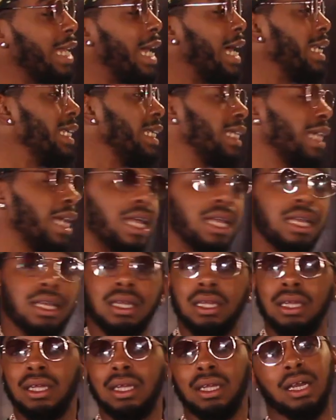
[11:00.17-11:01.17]

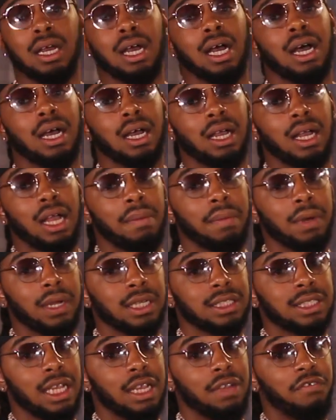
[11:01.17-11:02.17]
90K, I'm
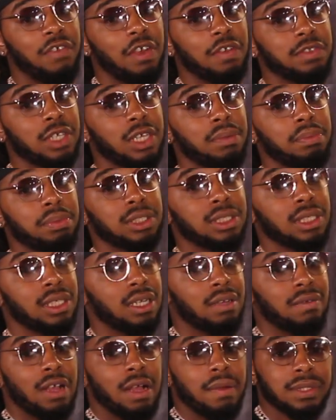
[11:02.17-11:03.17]
gonna take 15%
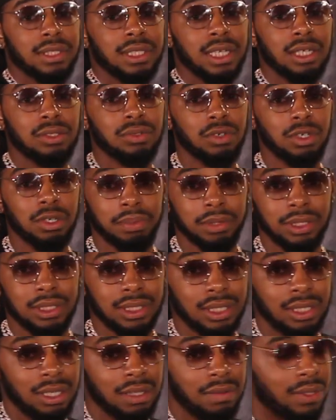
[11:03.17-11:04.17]
of it. I'm gonna take
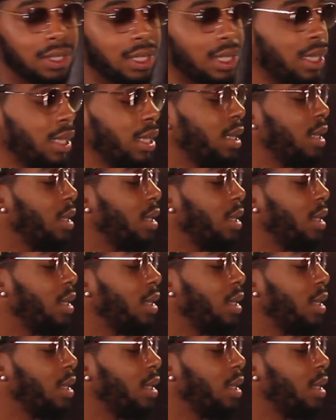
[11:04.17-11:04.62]
20% of it.